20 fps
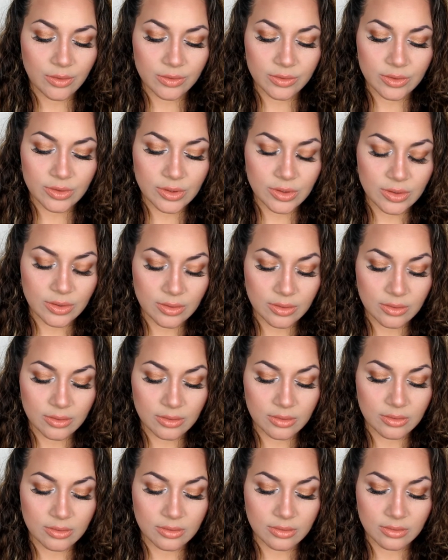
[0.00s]

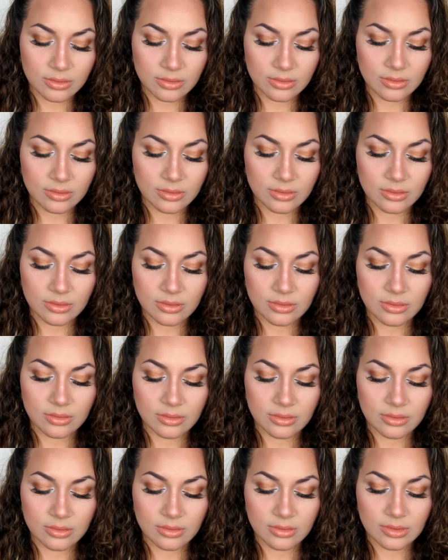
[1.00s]
onto
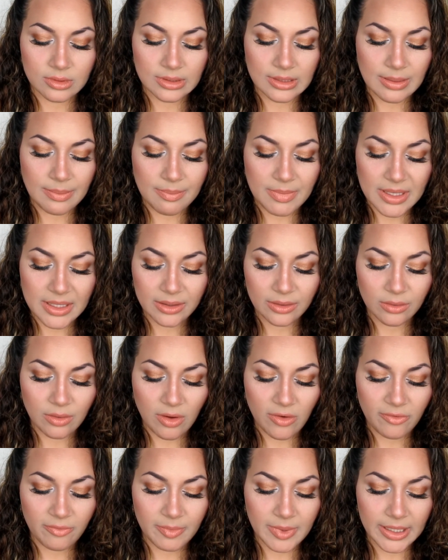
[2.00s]
the
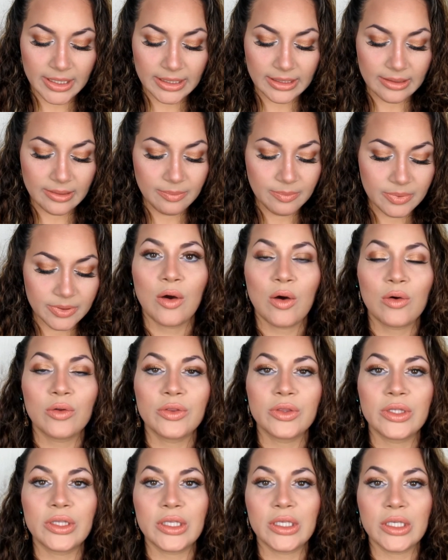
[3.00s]
middle of my lip,
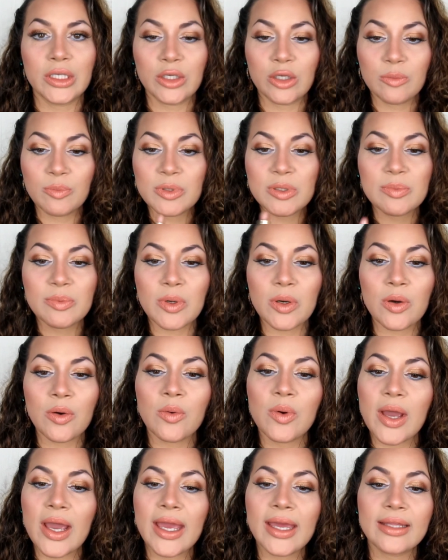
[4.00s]
on the Cupid's
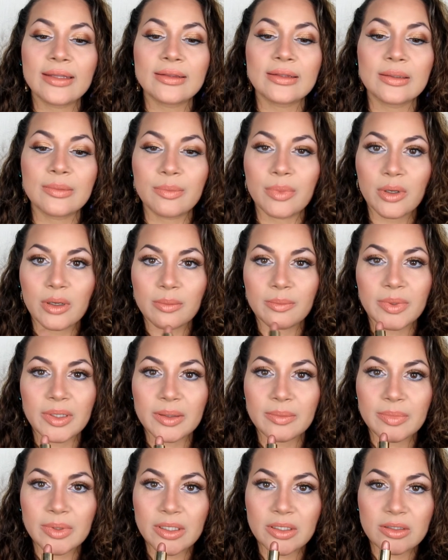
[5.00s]
bow and the bottom
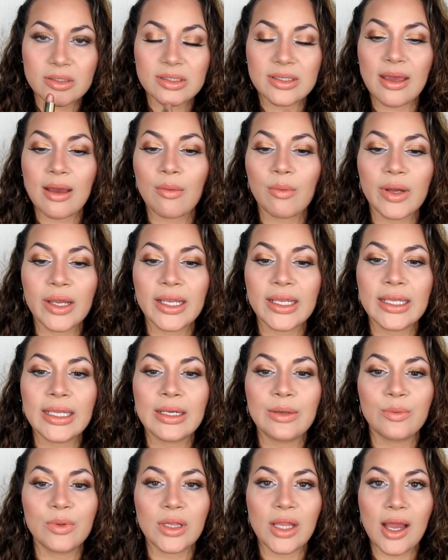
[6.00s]
bit, because that way
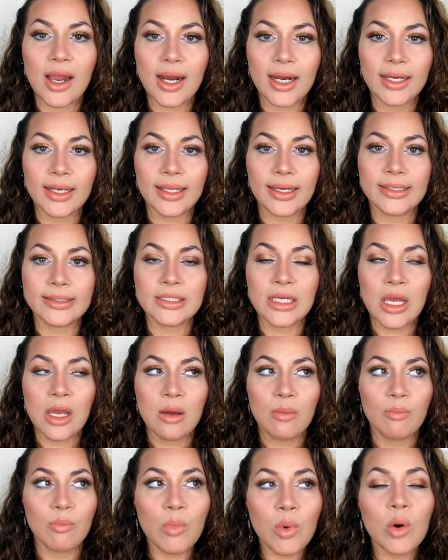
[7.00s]
it will highlight
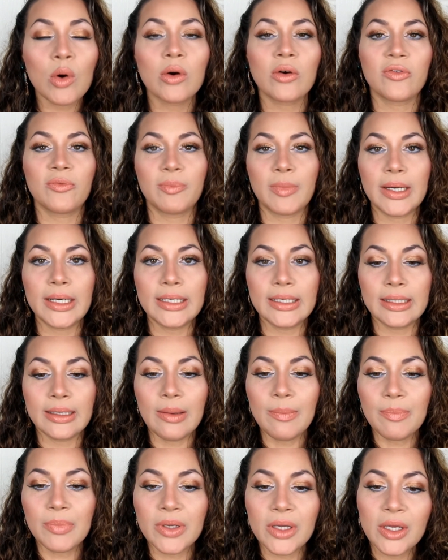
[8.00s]
more of my
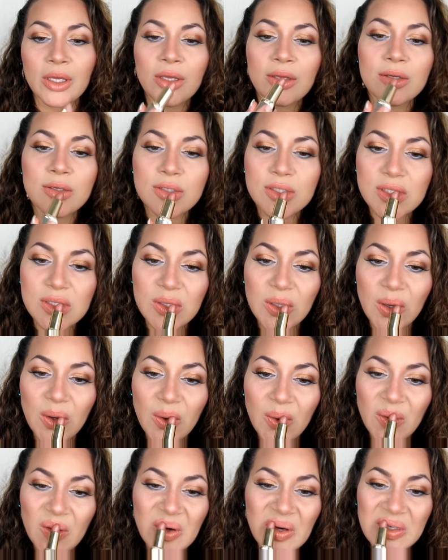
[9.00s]
lip.
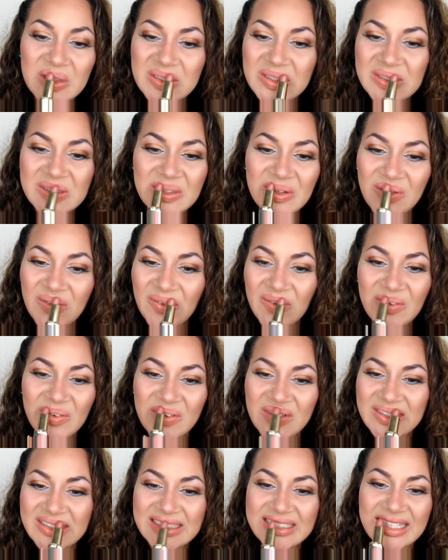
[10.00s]
So I just go
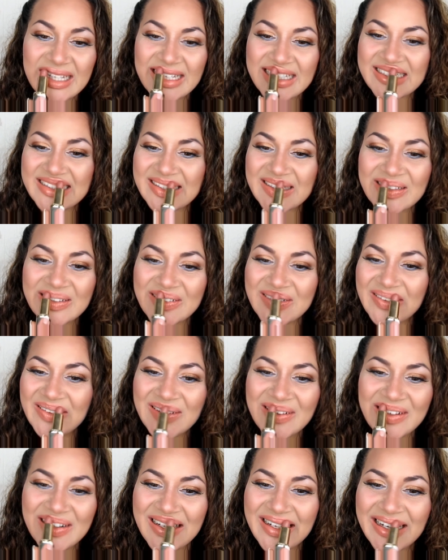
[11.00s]
across like
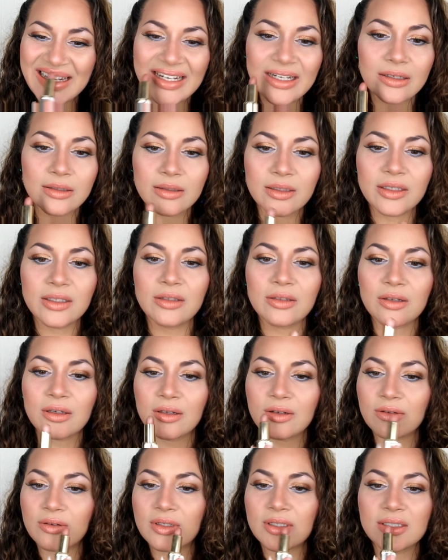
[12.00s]
so, and you
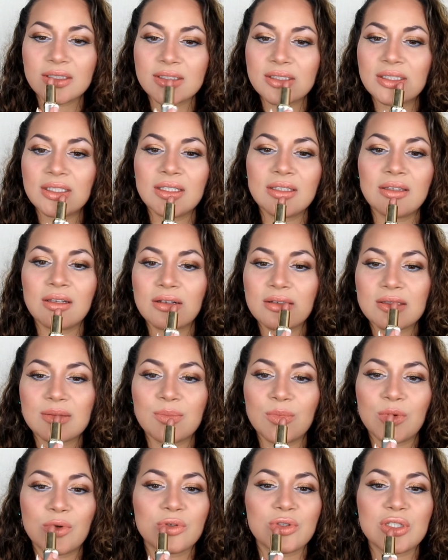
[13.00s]
can already see there's
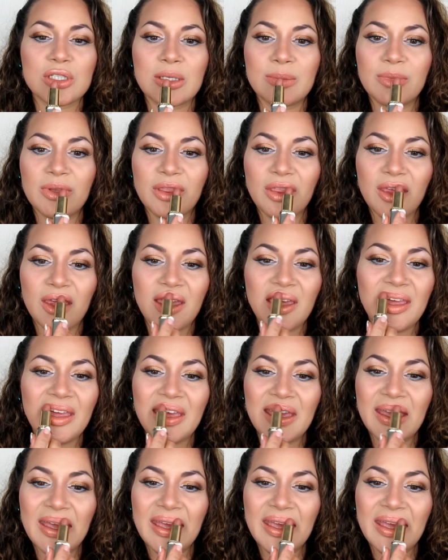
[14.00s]
more shimmer there,